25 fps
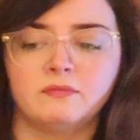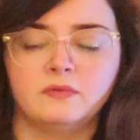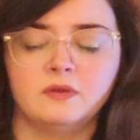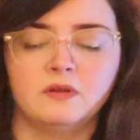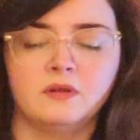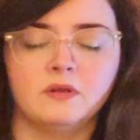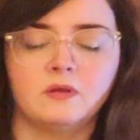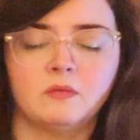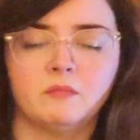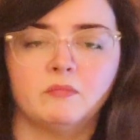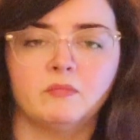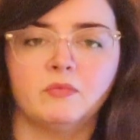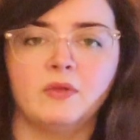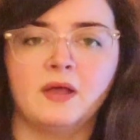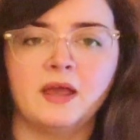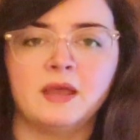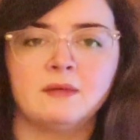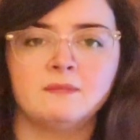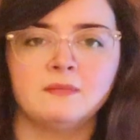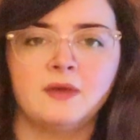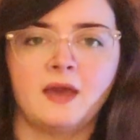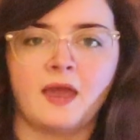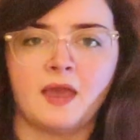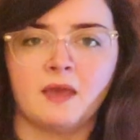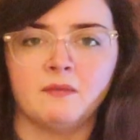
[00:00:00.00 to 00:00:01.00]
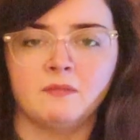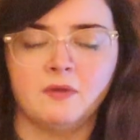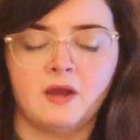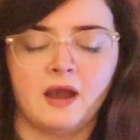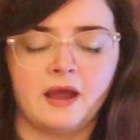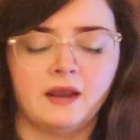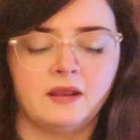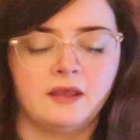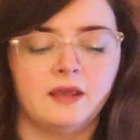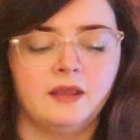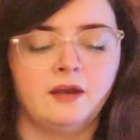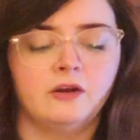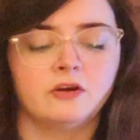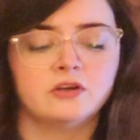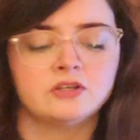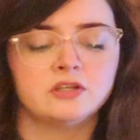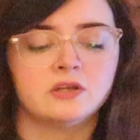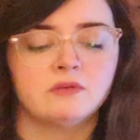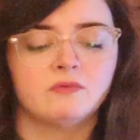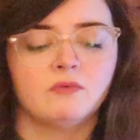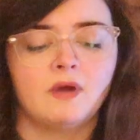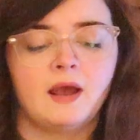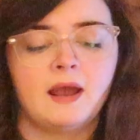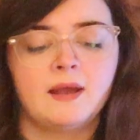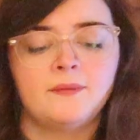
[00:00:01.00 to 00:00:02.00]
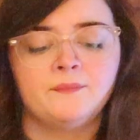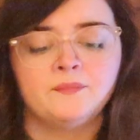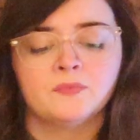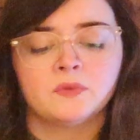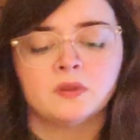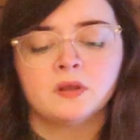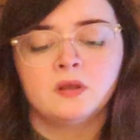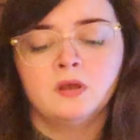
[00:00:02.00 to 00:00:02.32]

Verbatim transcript: the blame game kind of energy, right?